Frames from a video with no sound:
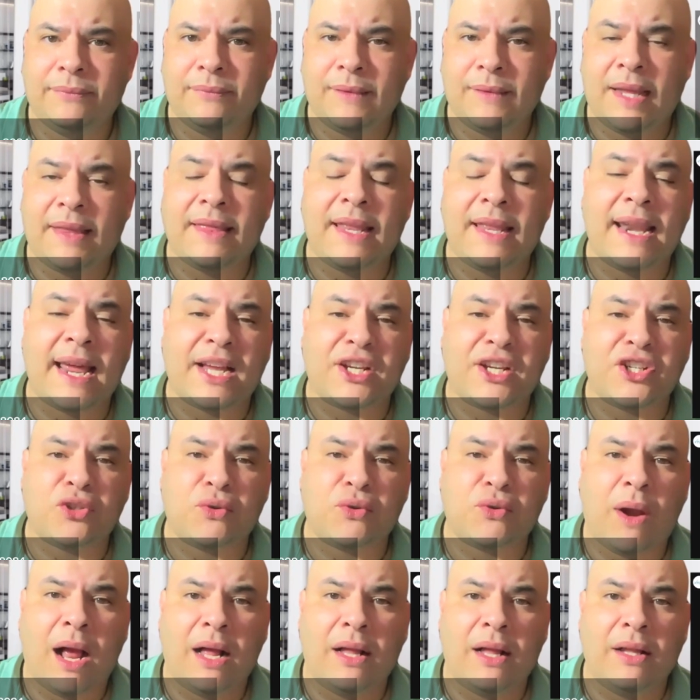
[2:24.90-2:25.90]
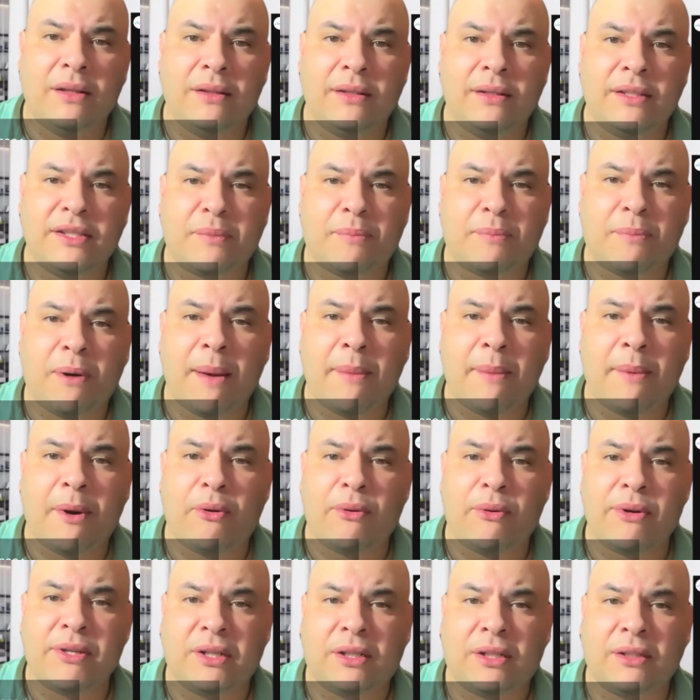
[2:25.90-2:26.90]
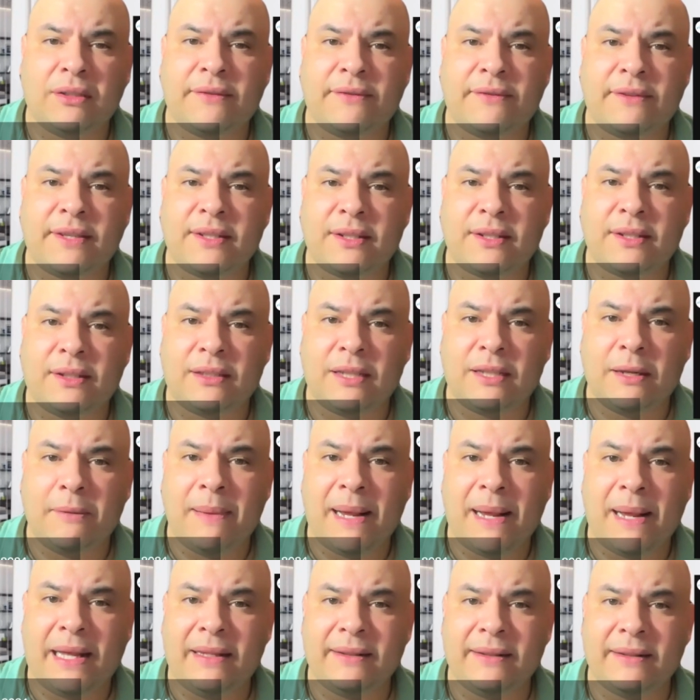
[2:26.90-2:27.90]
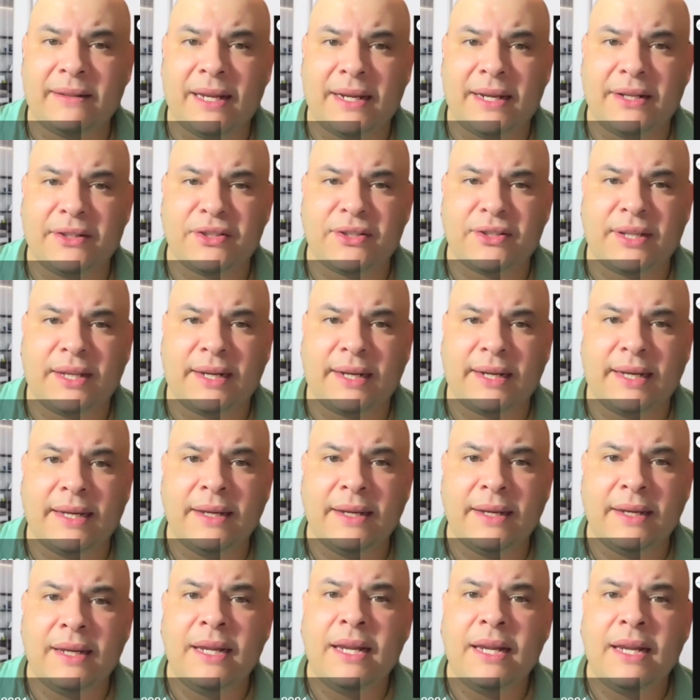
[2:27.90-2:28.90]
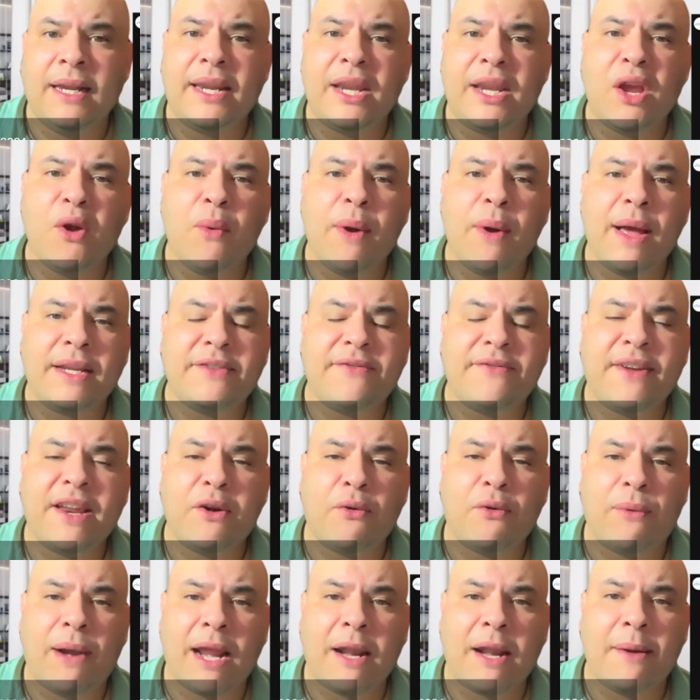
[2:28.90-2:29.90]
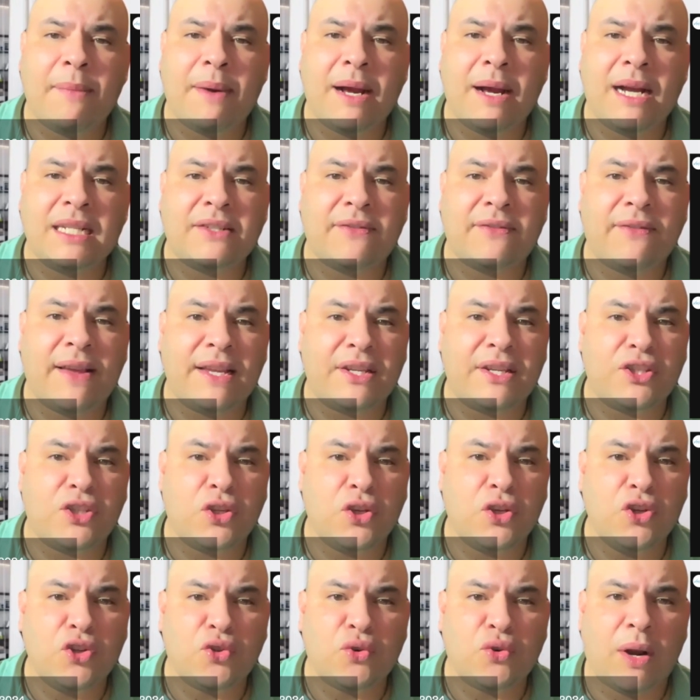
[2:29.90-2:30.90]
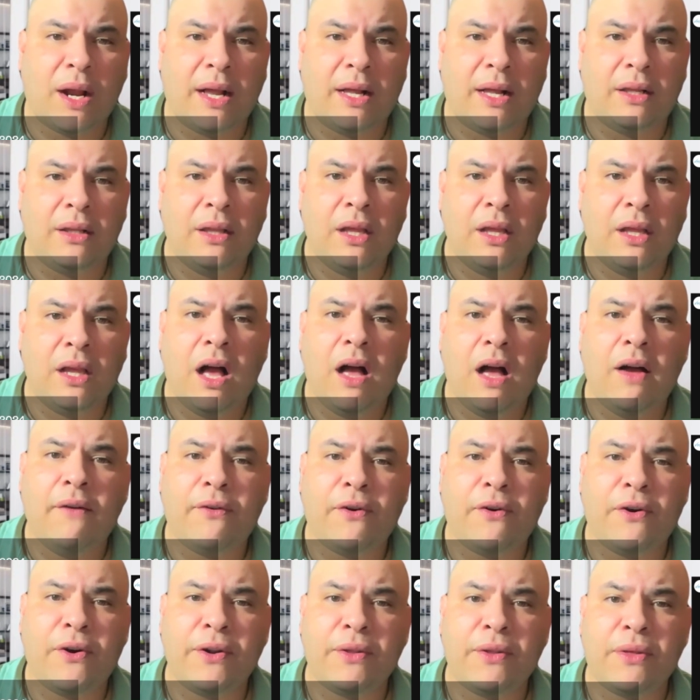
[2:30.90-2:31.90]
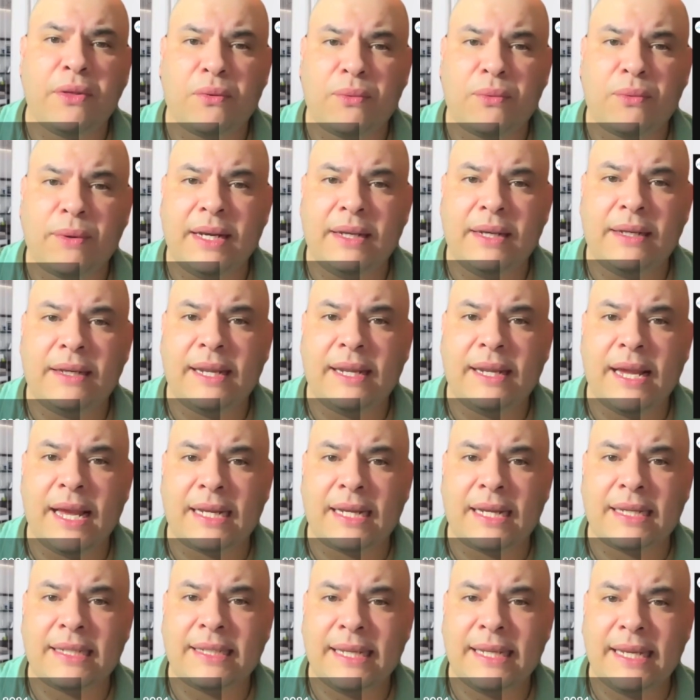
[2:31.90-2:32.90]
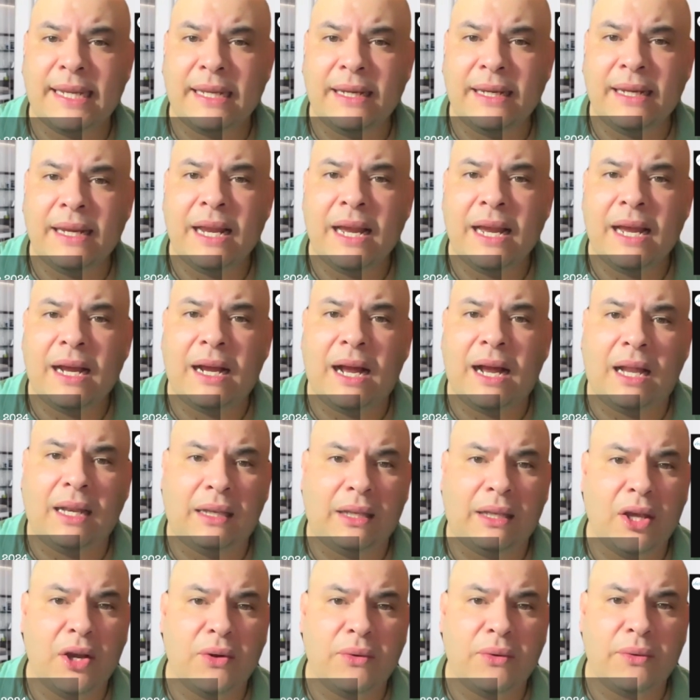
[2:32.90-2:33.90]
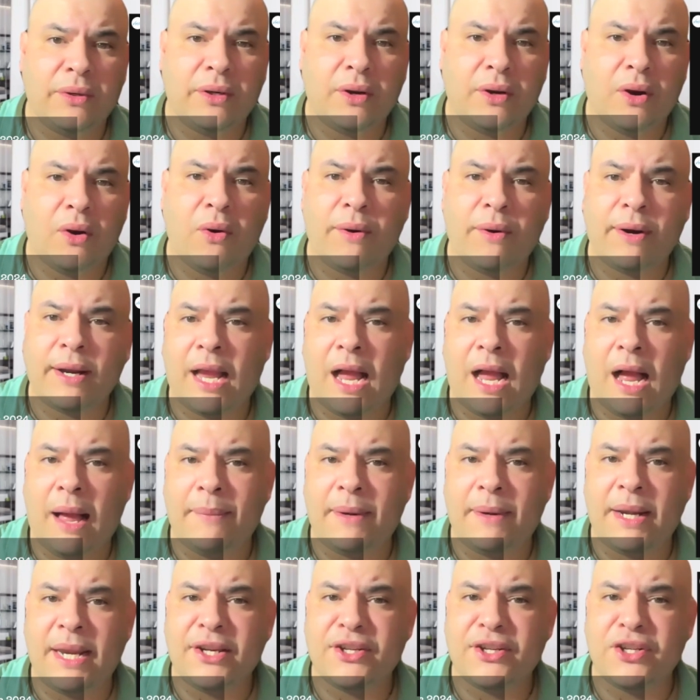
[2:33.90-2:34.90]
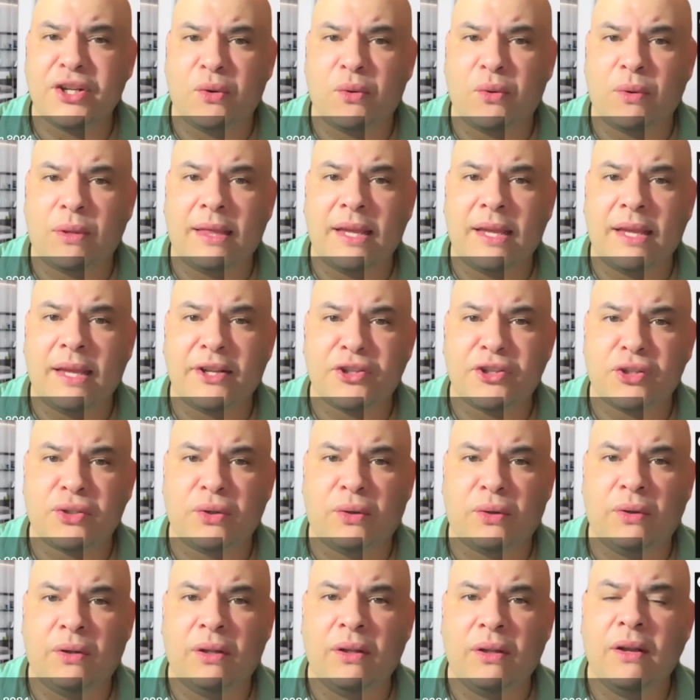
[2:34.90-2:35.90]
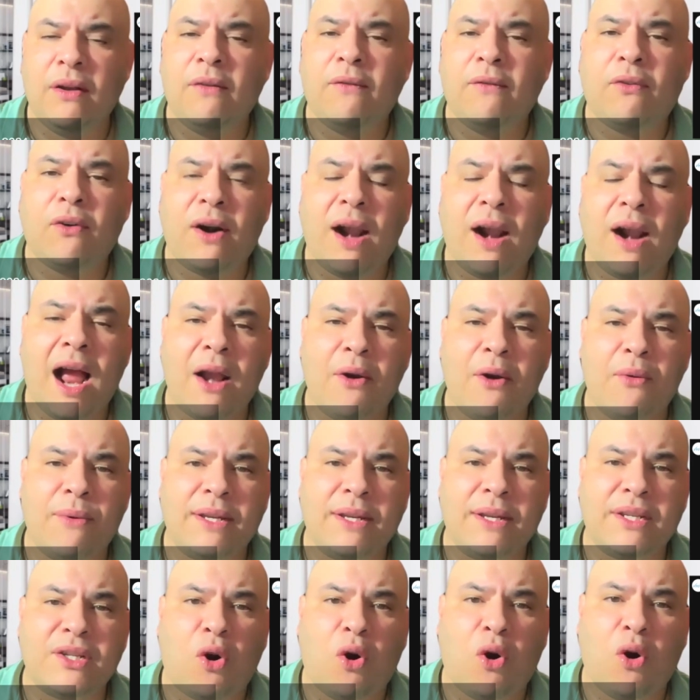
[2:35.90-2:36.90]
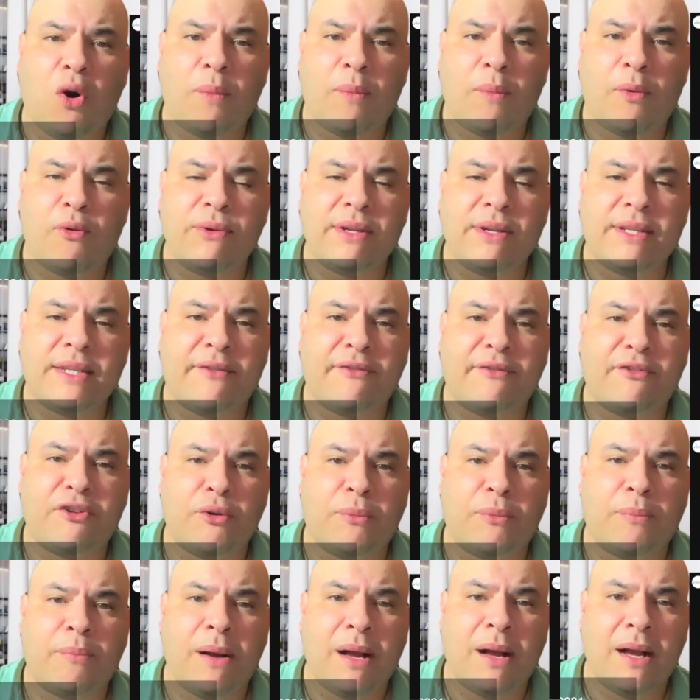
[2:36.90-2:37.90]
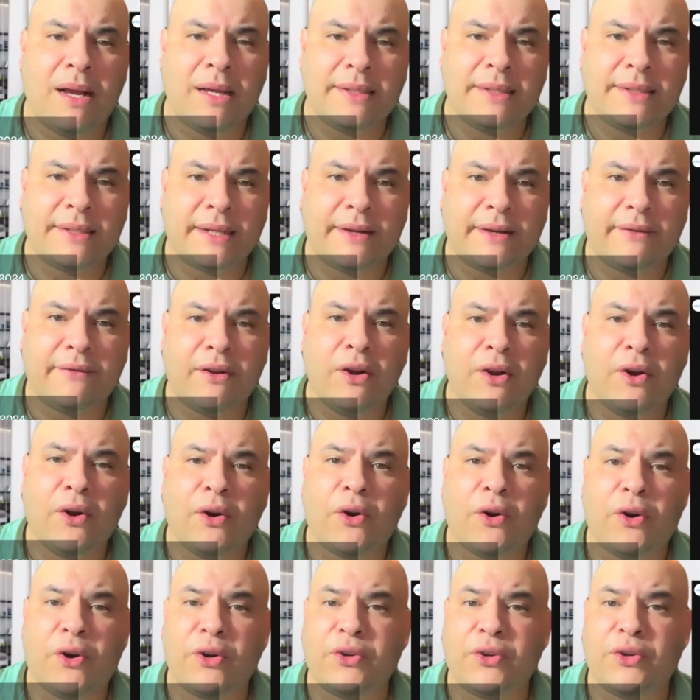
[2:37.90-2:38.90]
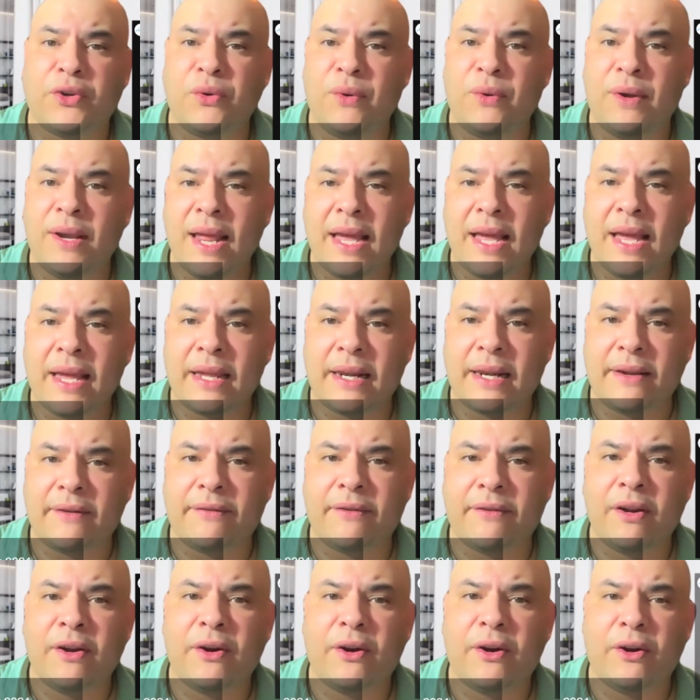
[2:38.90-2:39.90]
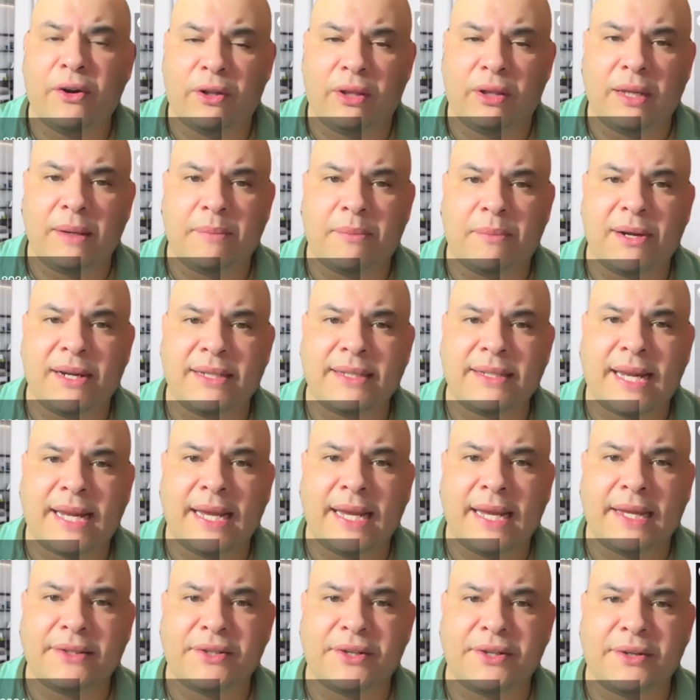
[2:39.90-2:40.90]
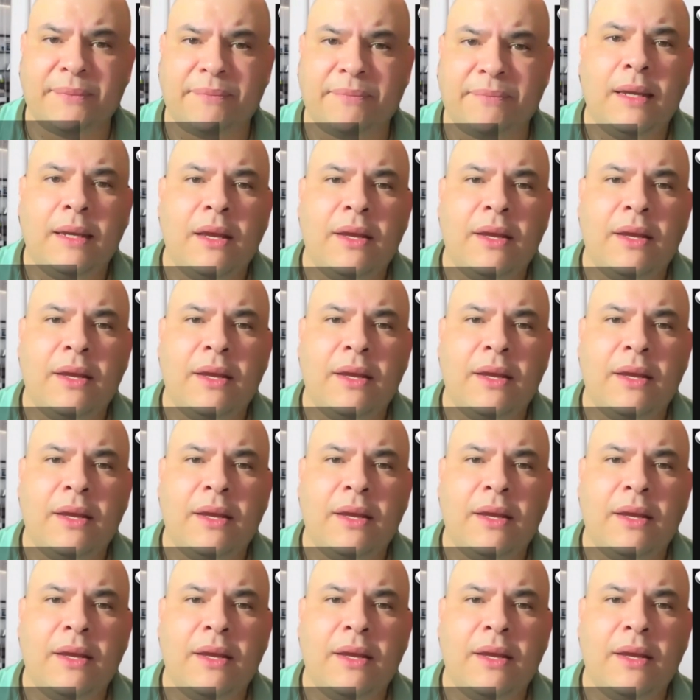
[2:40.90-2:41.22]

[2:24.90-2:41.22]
The next trial is the primary results of the SOLTI VALENTINE study, neoadjuvant randomized phase 2 trial of HER3-DXd alone or in combination with letrozole for high-risk hormone receptor-positive HER2-negative early breast cancer.